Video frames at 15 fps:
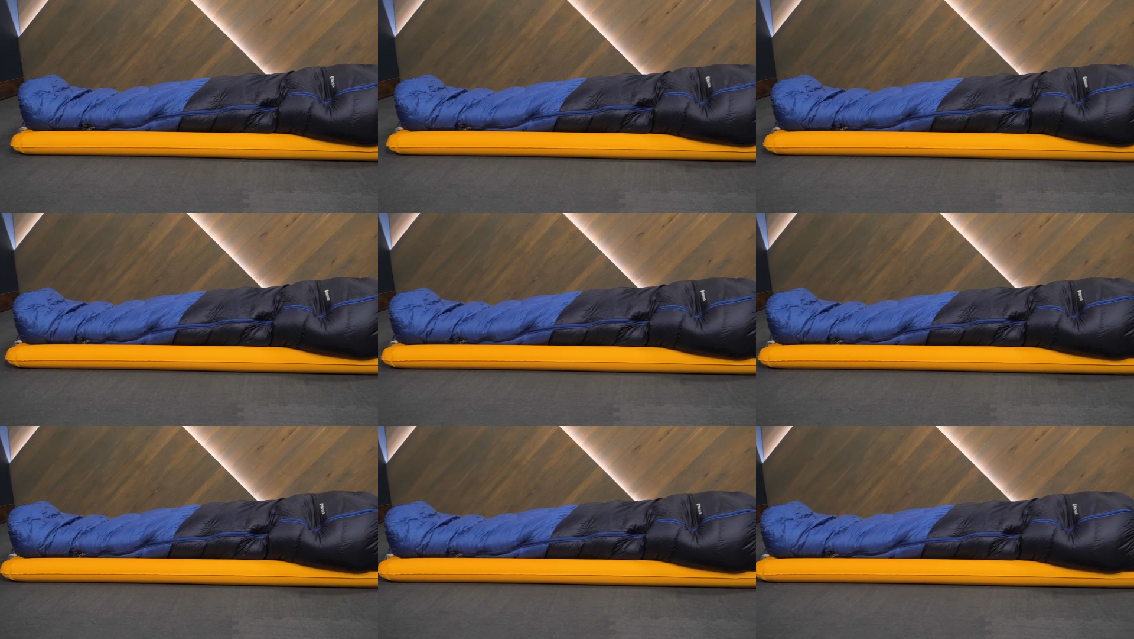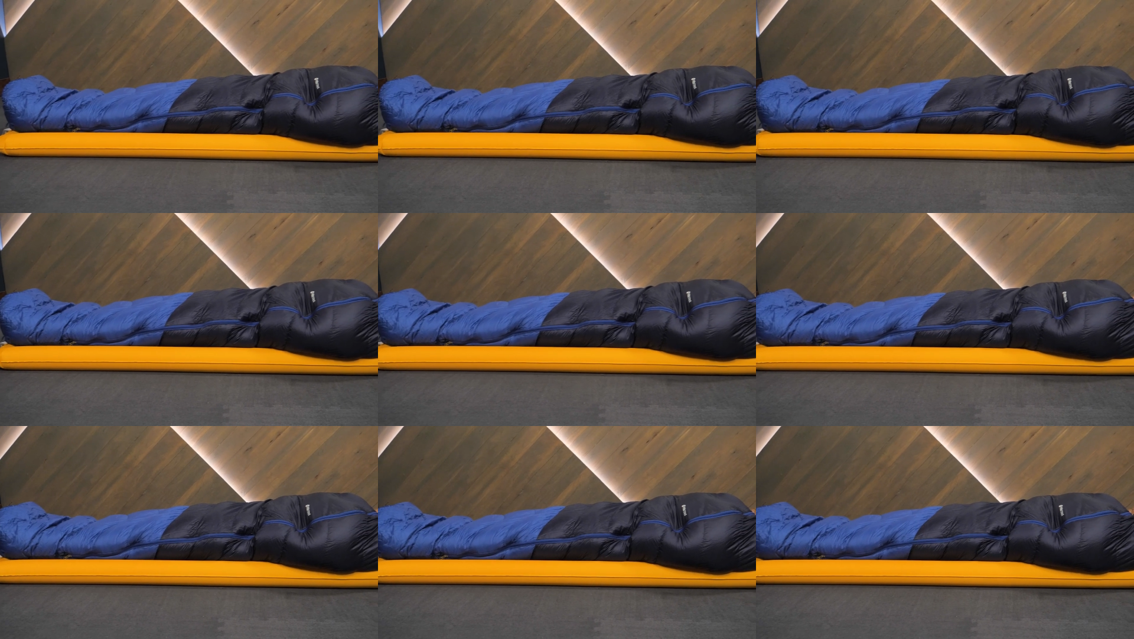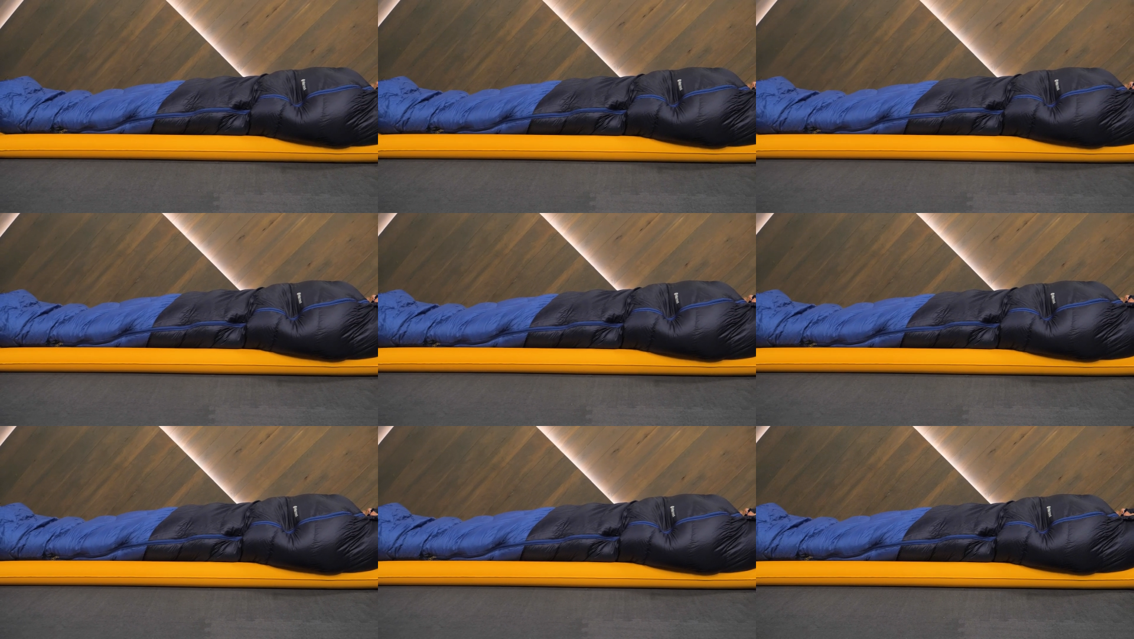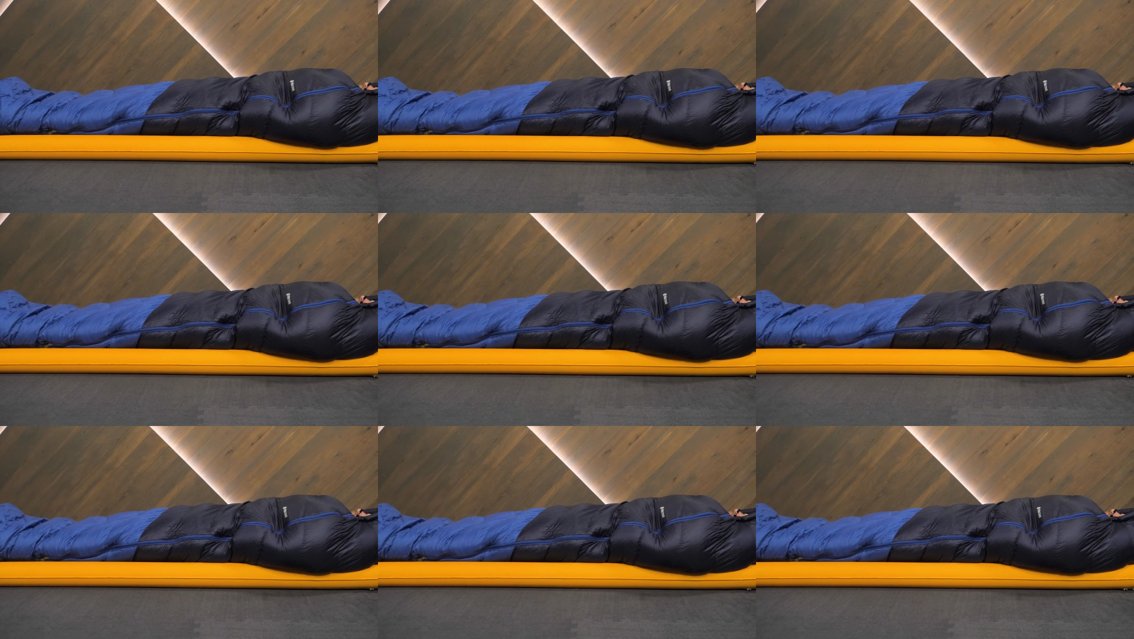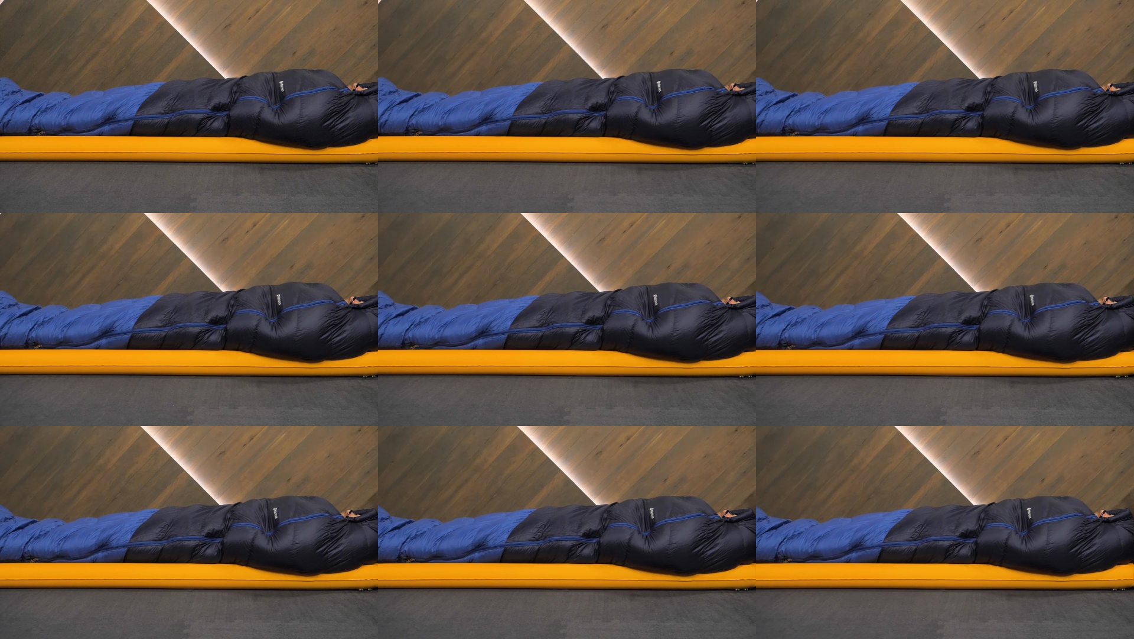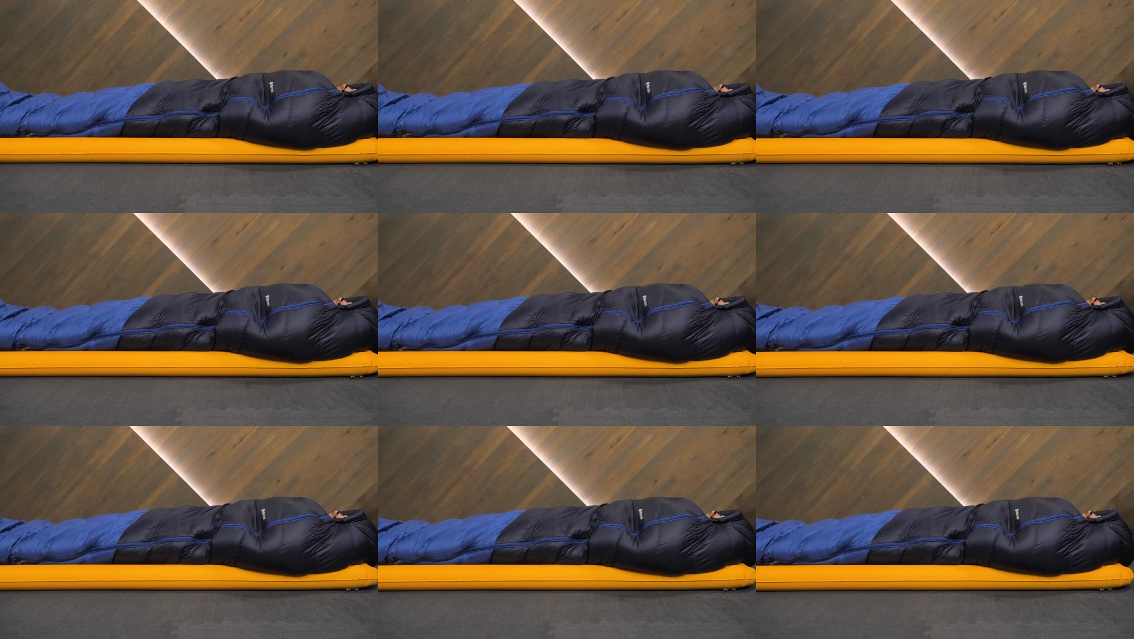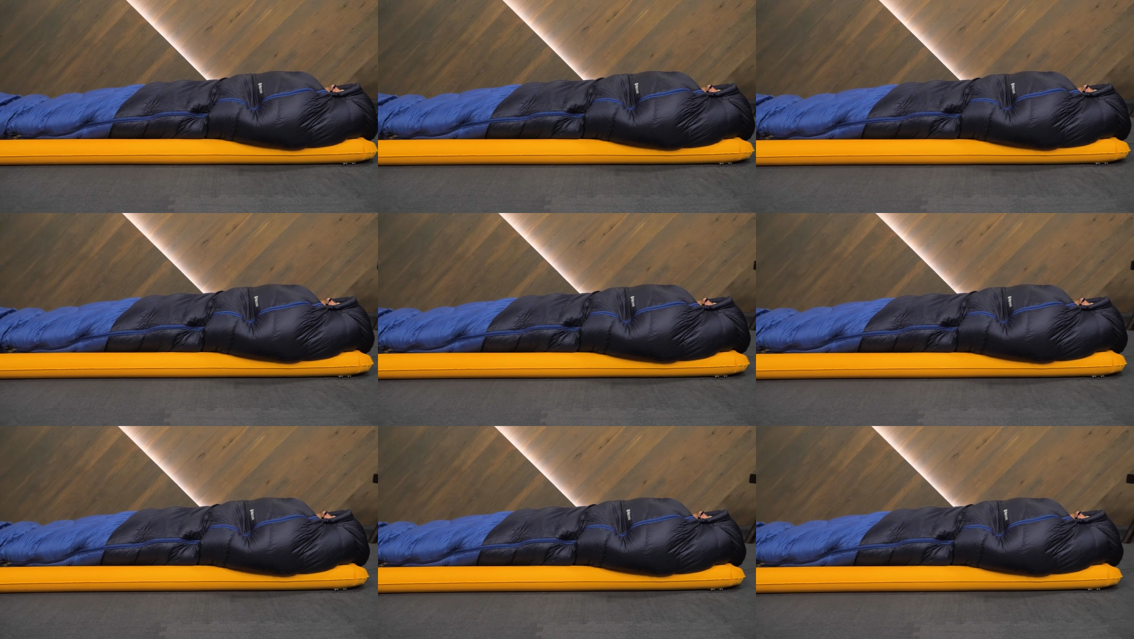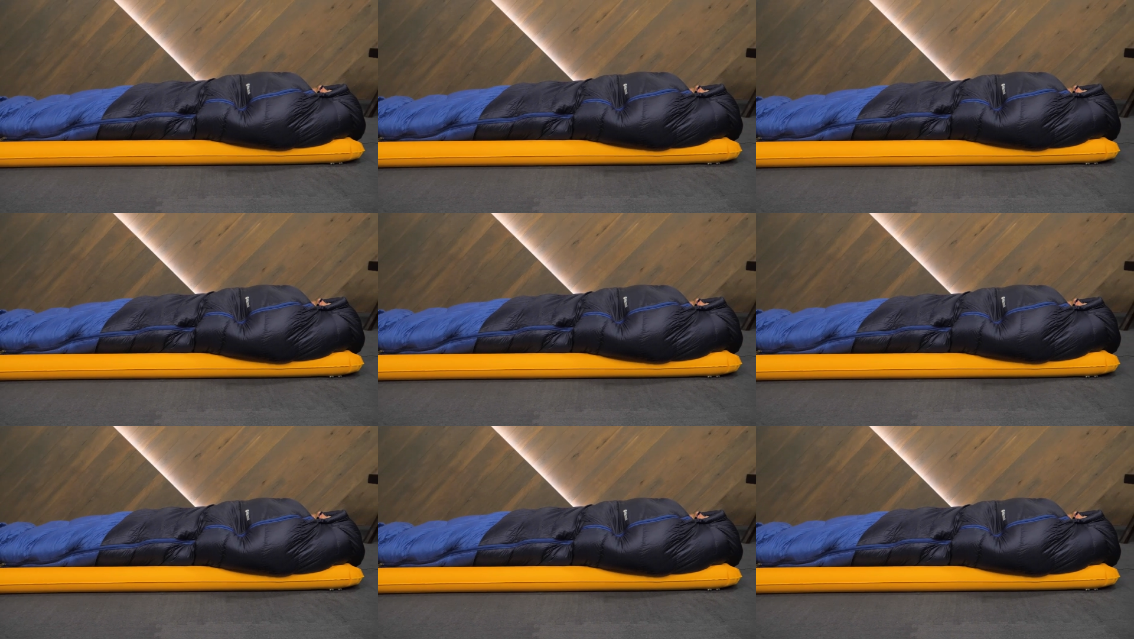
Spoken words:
[unreadable: no face in view]